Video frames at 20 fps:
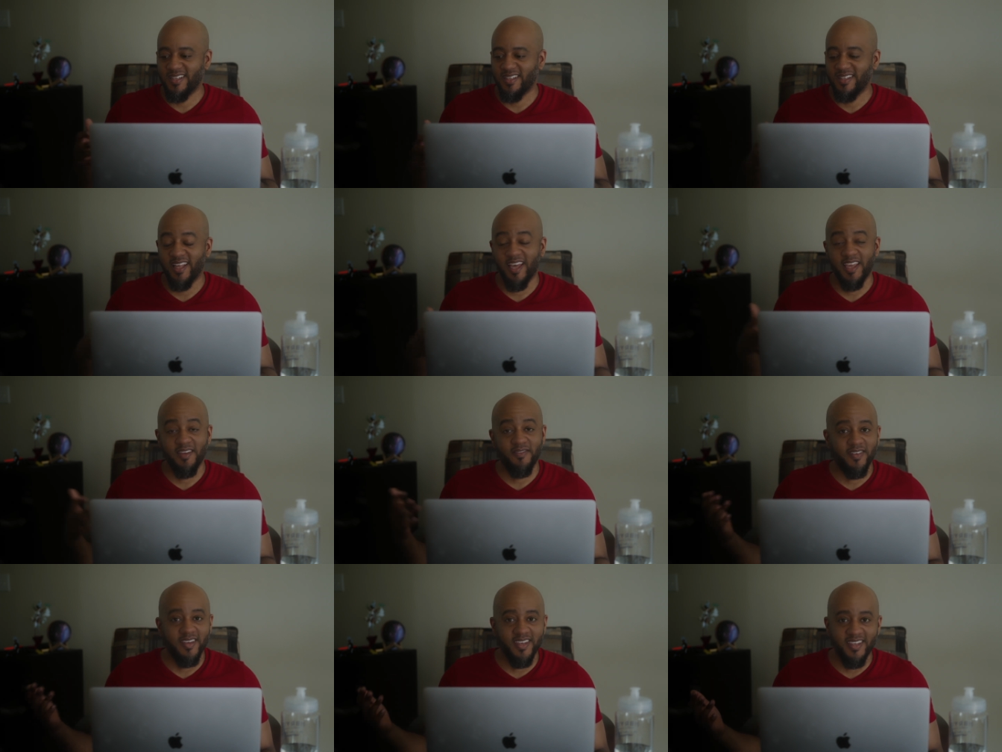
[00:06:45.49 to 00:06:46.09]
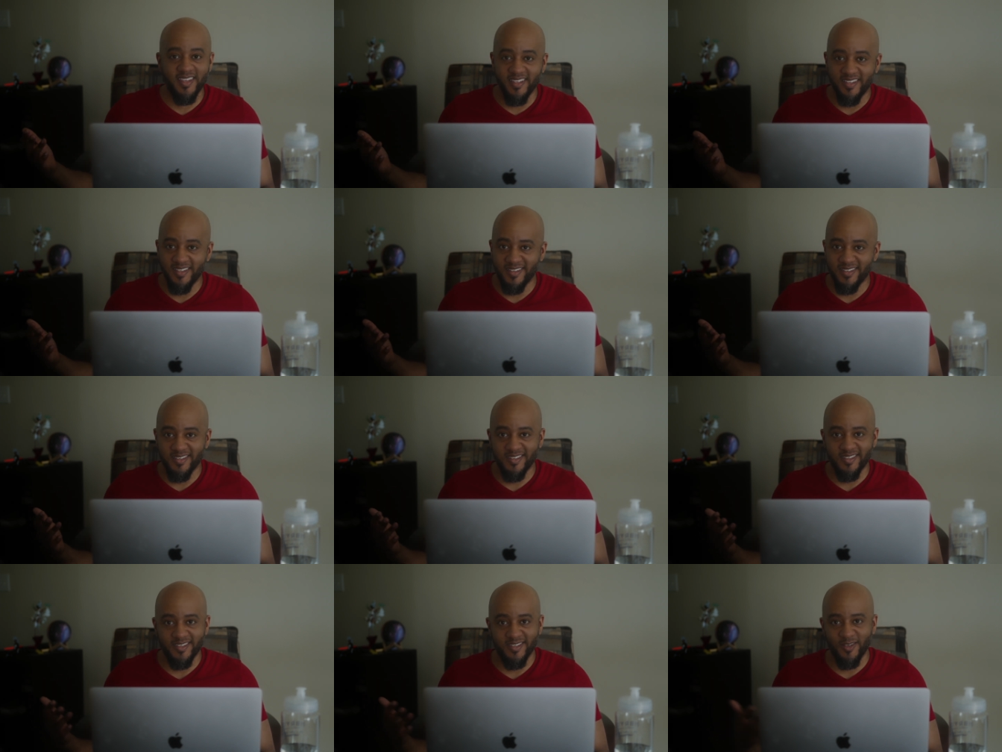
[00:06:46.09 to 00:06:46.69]
life
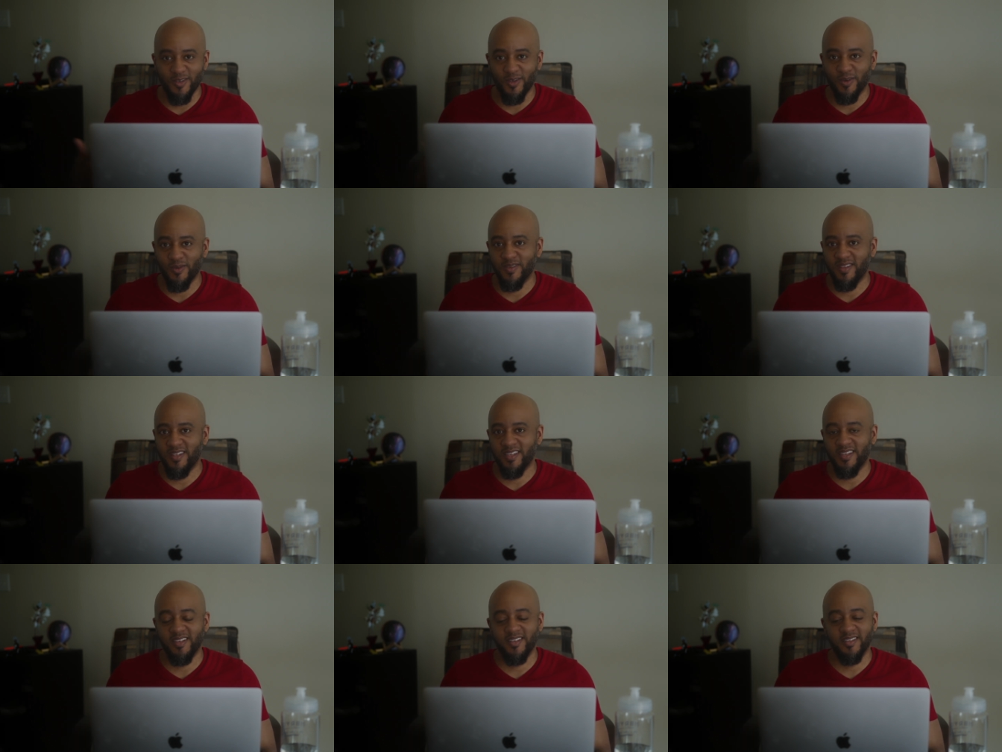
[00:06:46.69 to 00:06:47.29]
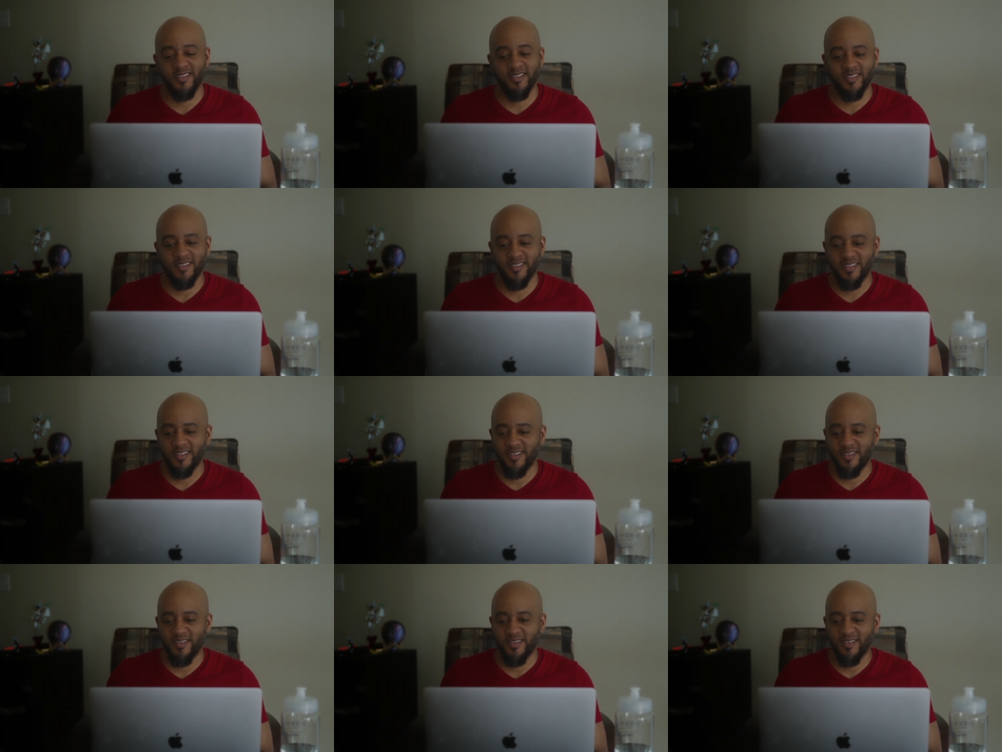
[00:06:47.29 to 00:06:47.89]
ends you know things
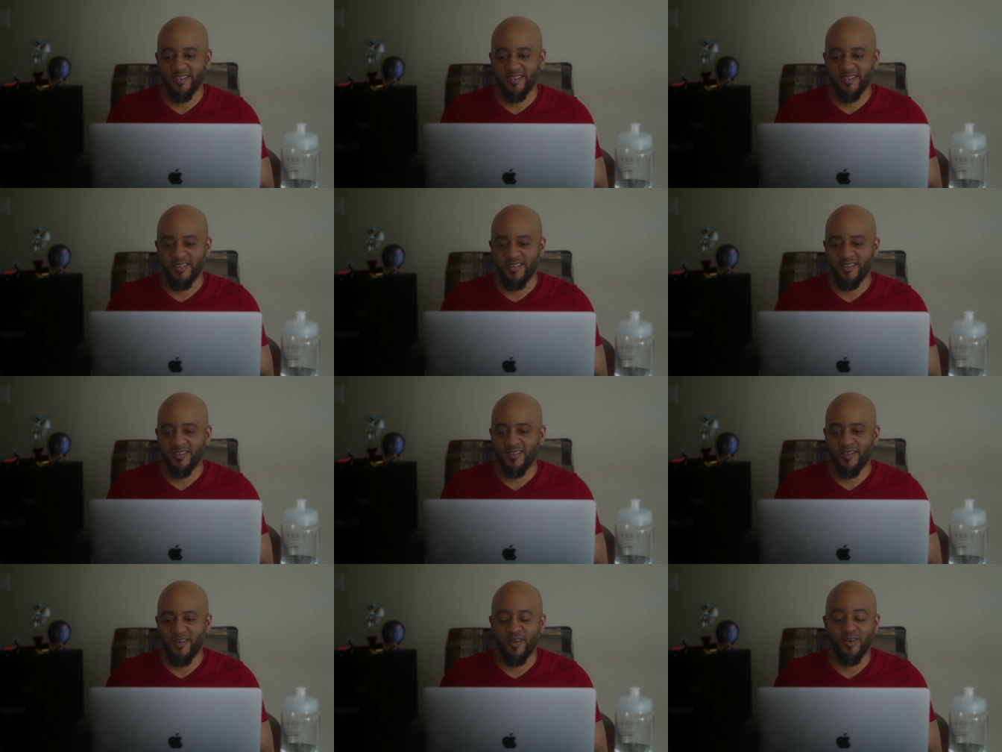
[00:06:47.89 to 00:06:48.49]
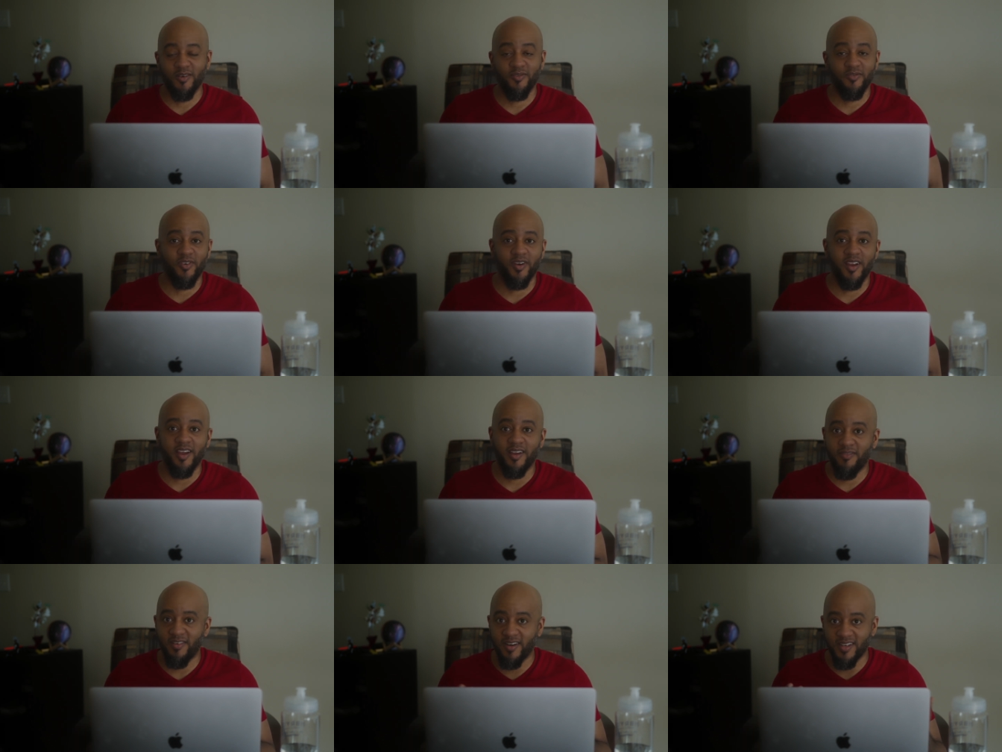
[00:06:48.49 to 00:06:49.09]
aren't
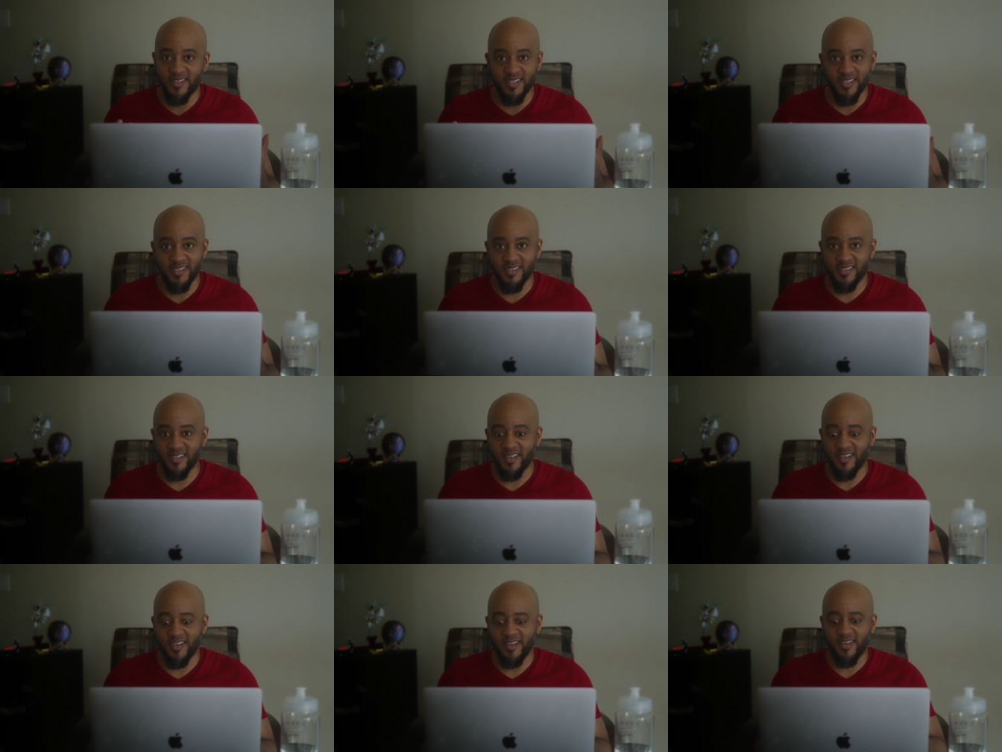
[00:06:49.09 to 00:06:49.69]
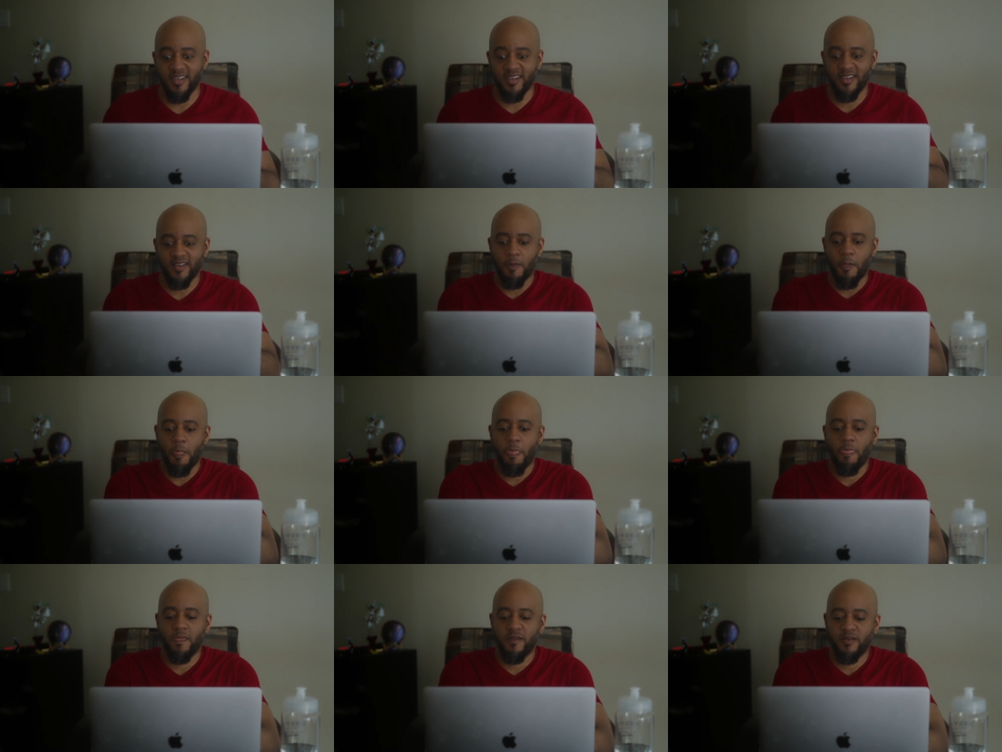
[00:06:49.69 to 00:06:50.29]
forever as they say
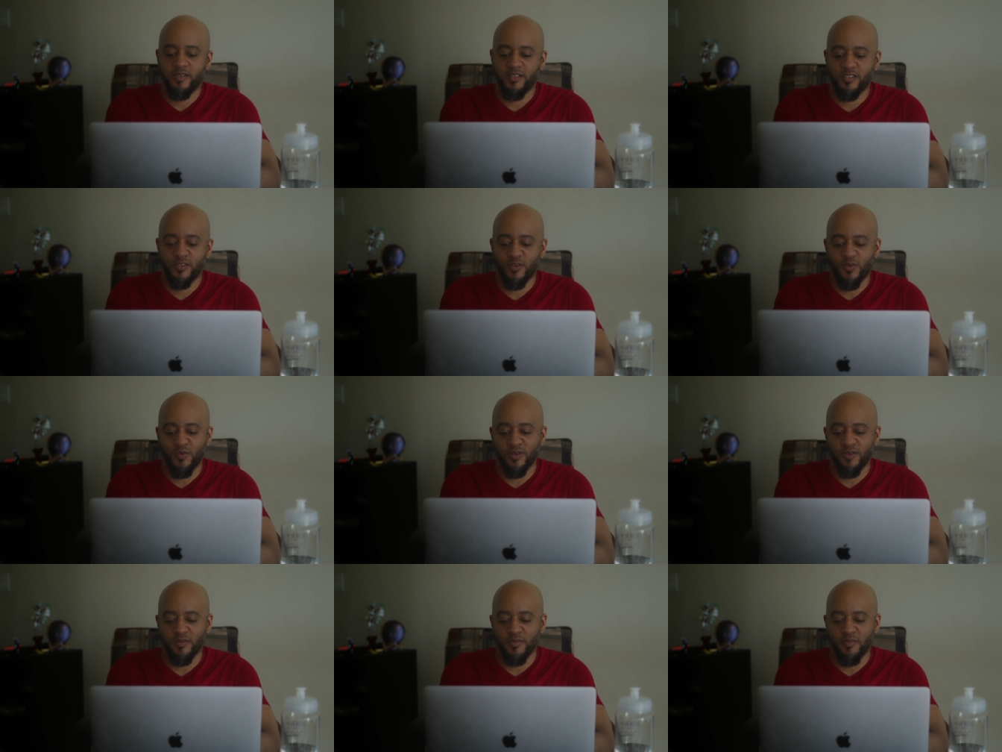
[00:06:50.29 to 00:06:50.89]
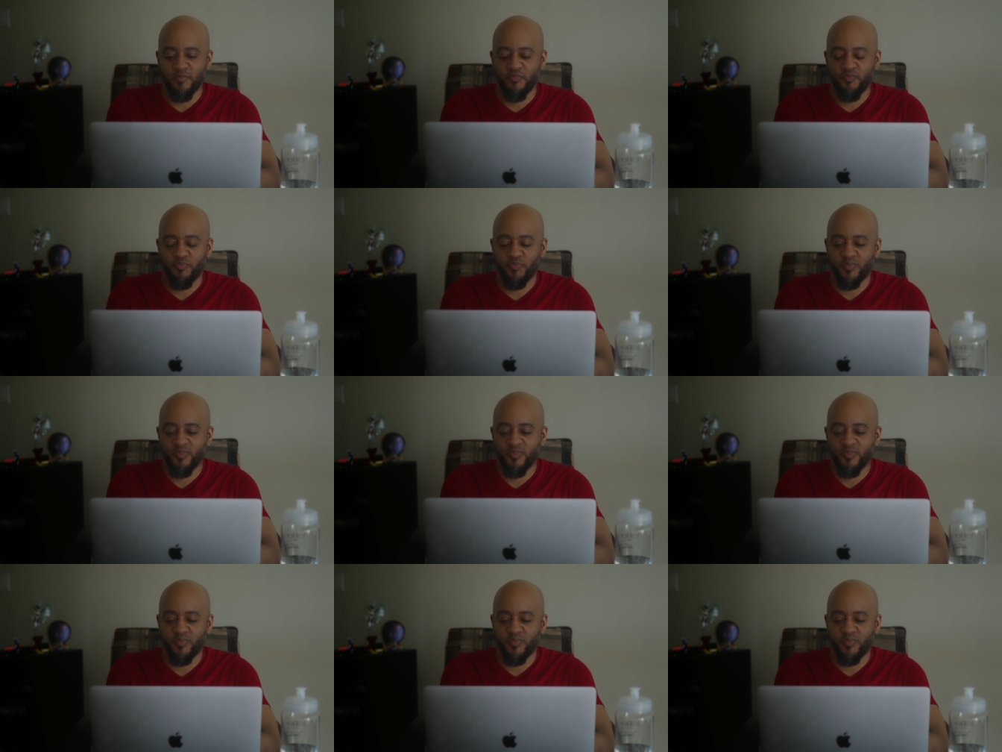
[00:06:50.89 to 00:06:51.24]
so um